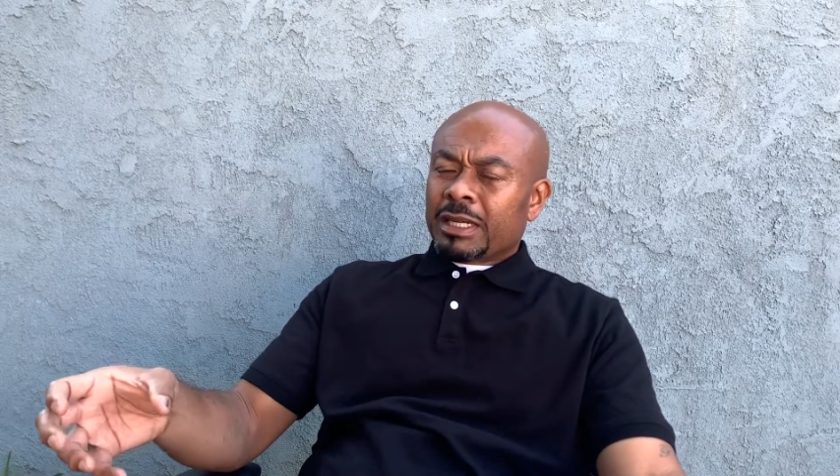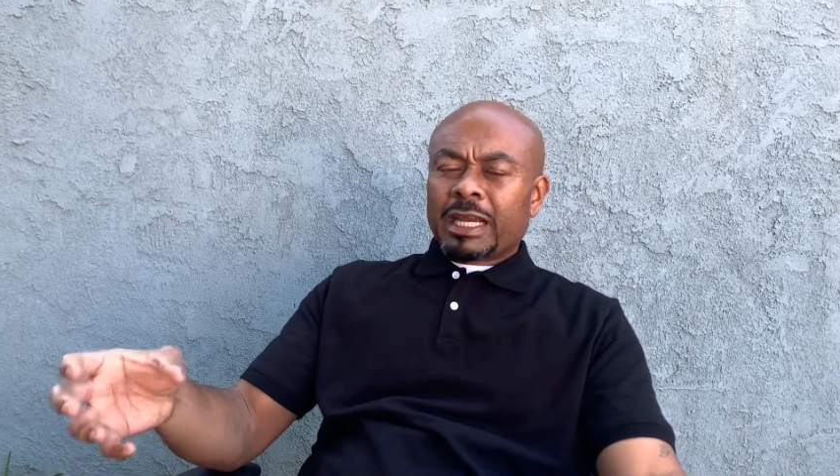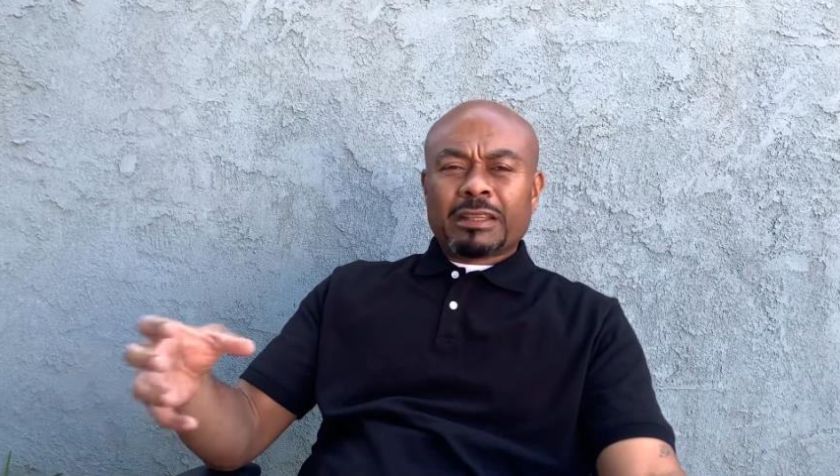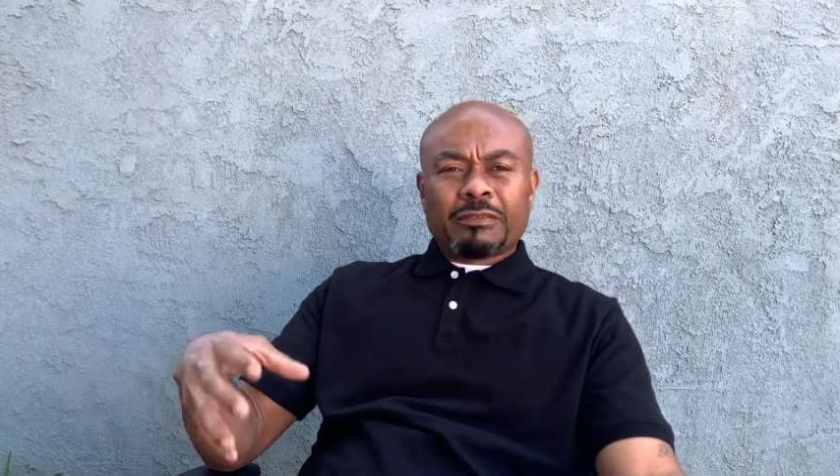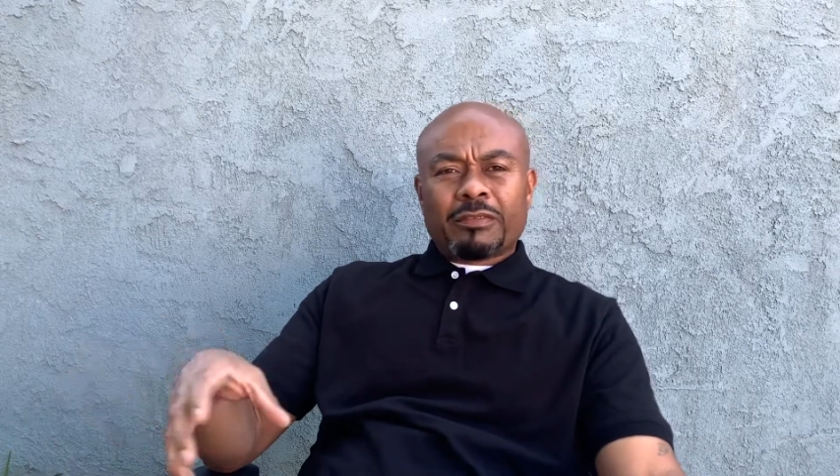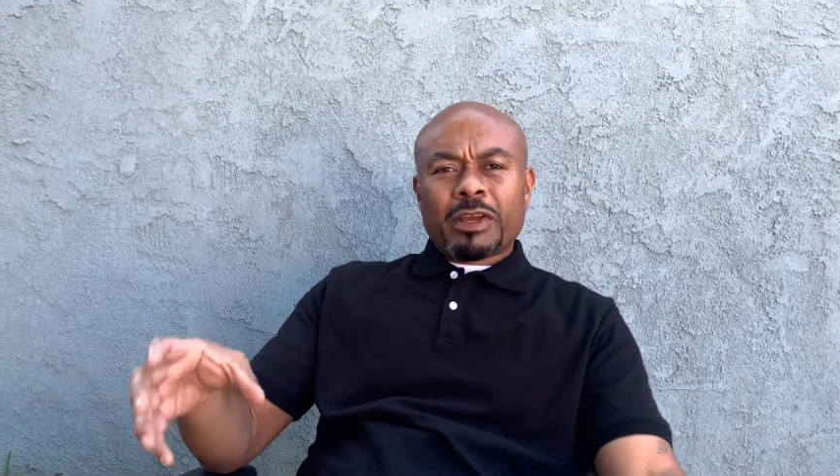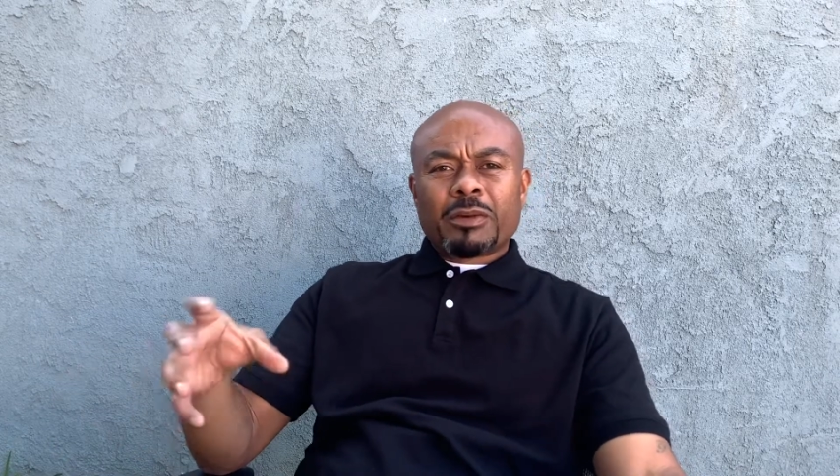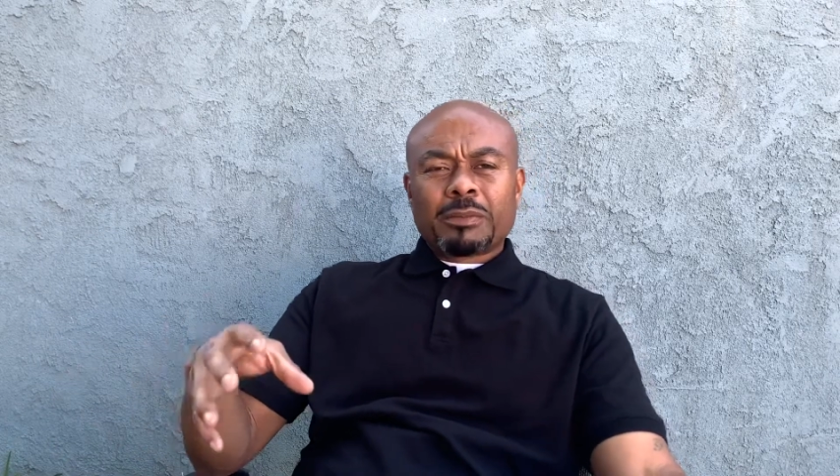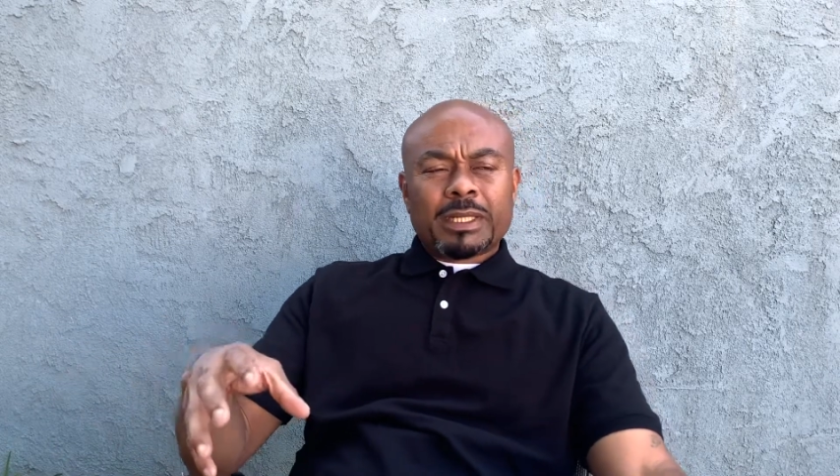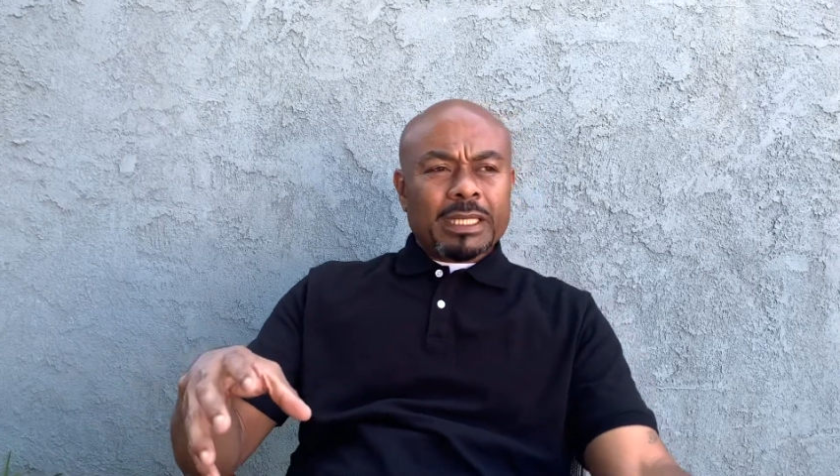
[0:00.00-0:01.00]
in the
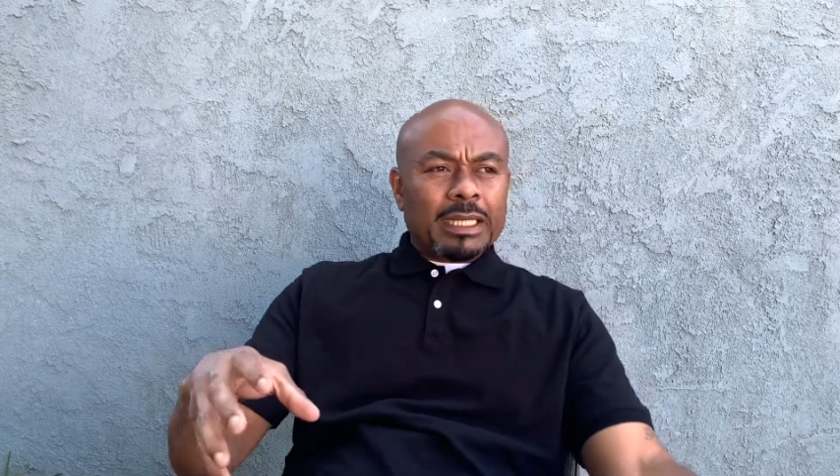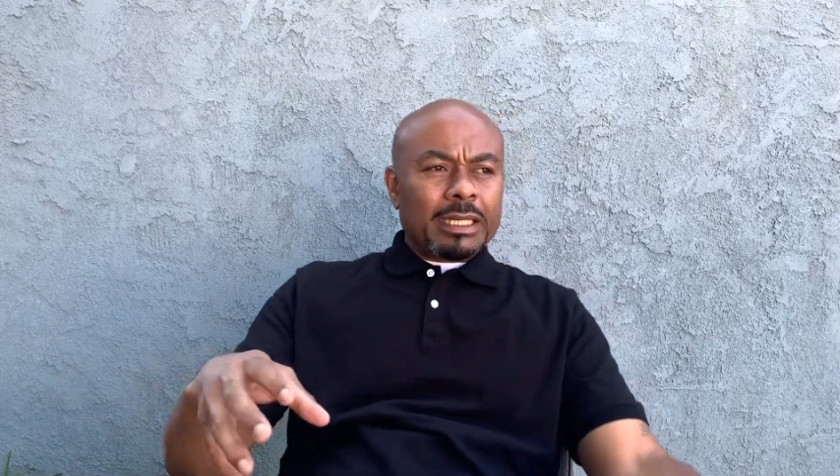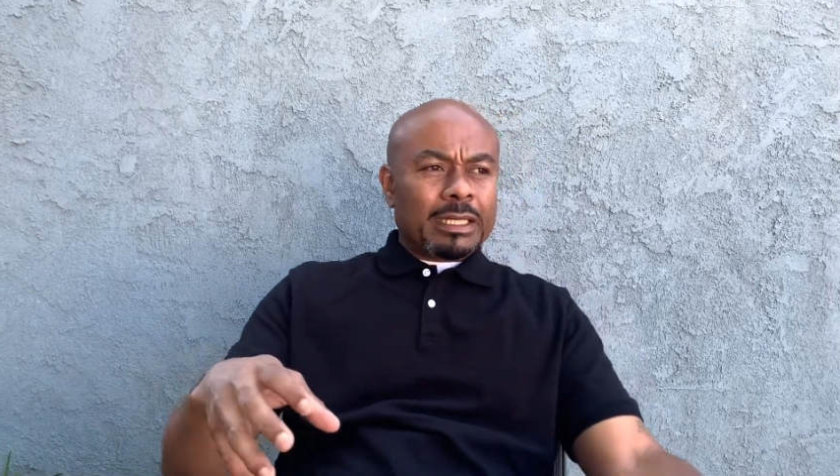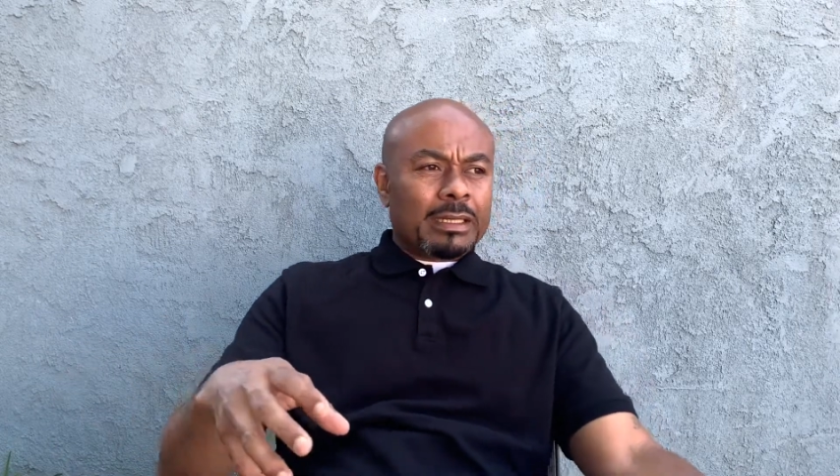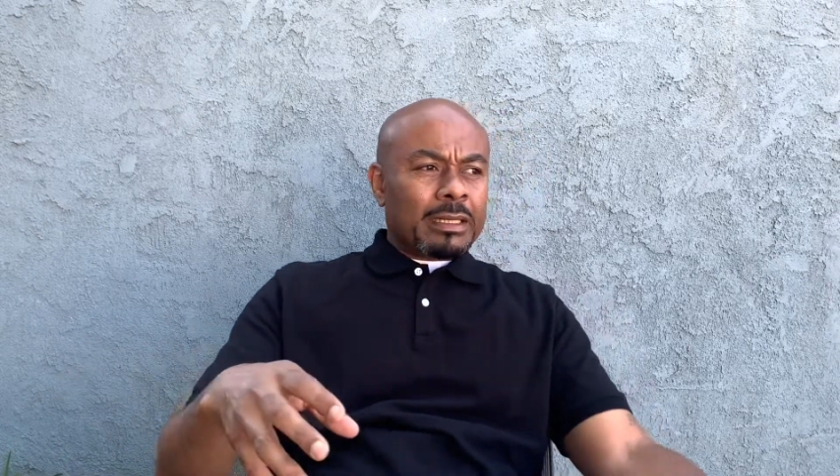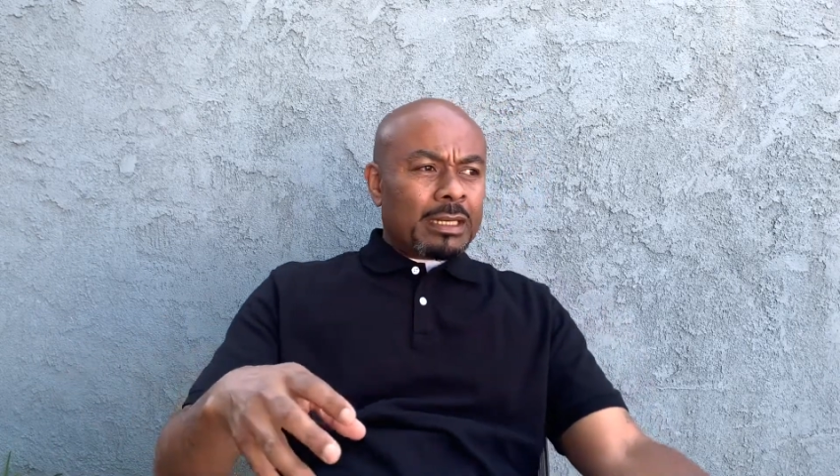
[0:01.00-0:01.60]
very beginning.